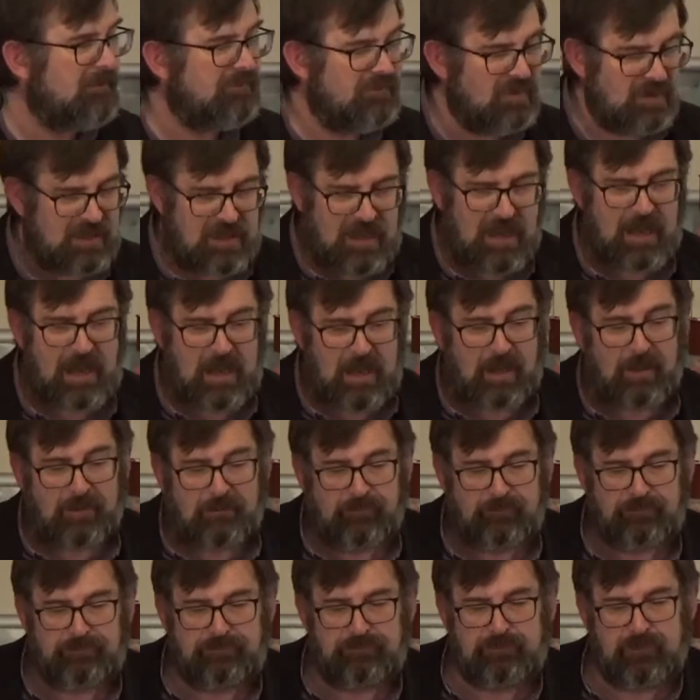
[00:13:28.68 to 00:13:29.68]
after year,
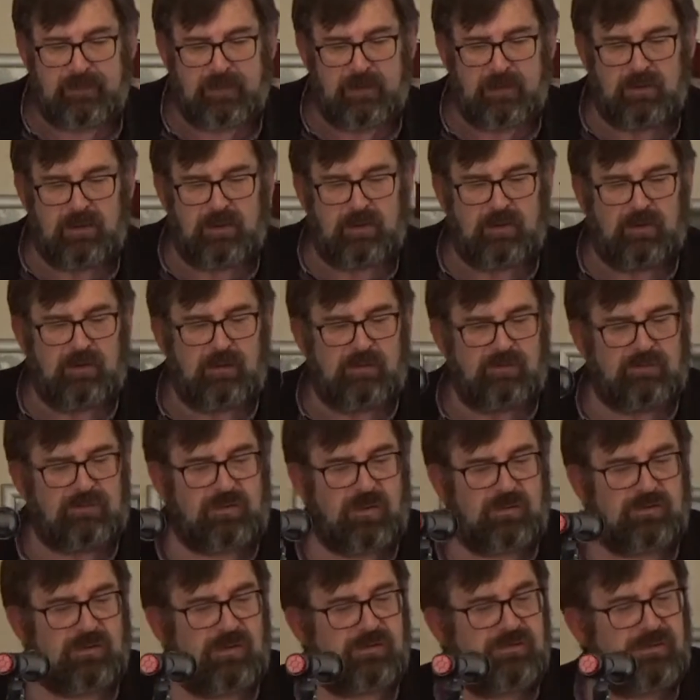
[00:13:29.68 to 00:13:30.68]

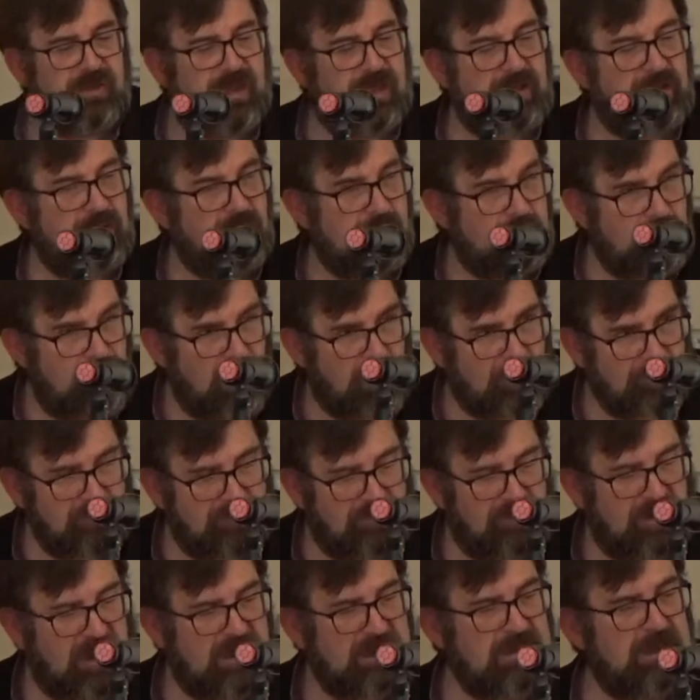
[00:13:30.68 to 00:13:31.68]
so that they could
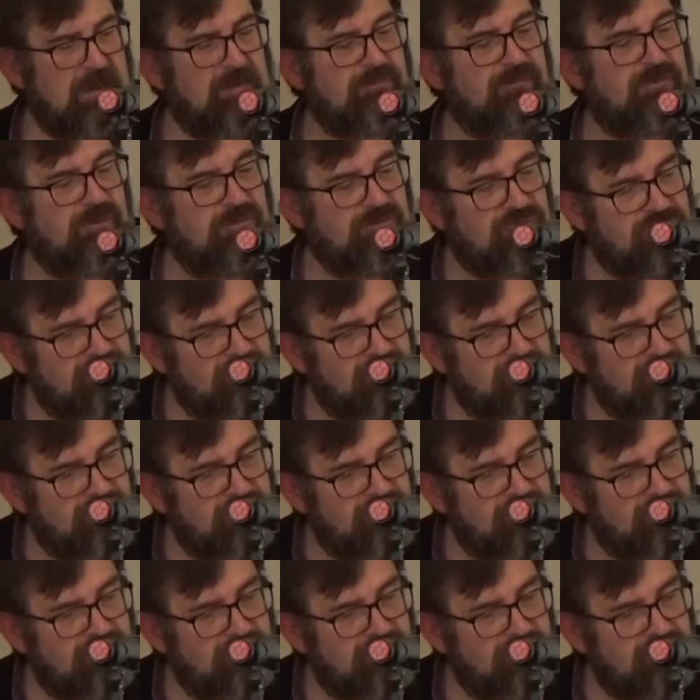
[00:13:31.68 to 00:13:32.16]
continue to